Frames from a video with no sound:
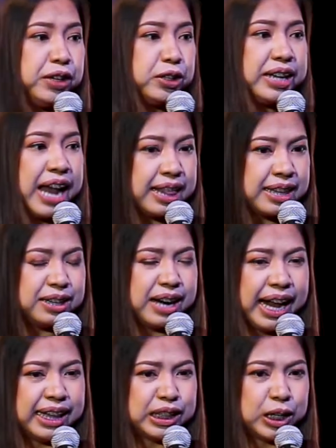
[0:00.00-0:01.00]
if you're not a
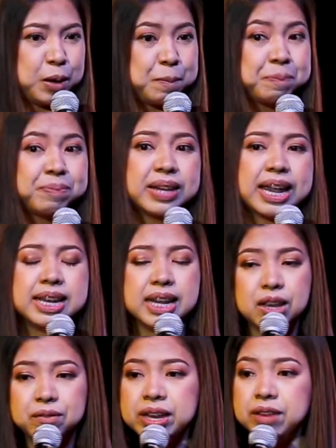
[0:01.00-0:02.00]
writer, and
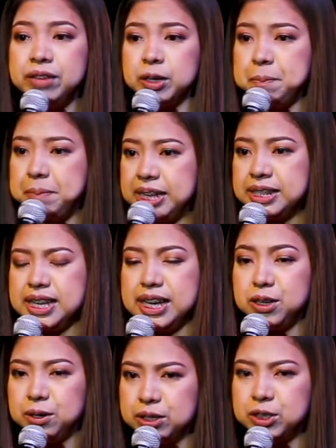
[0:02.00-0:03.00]
even if you're busy
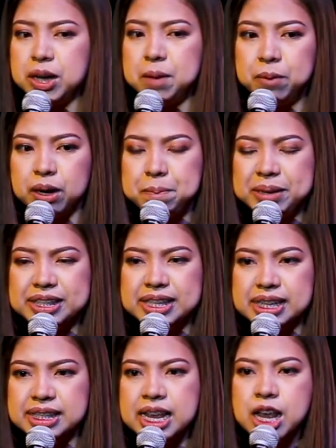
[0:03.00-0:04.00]
in your job or
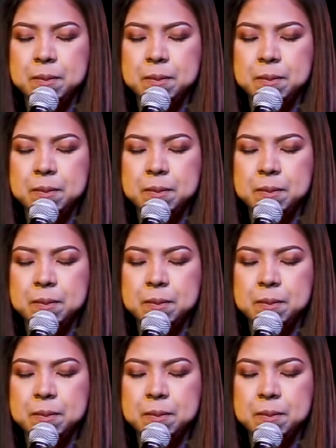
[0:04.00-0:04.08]
business.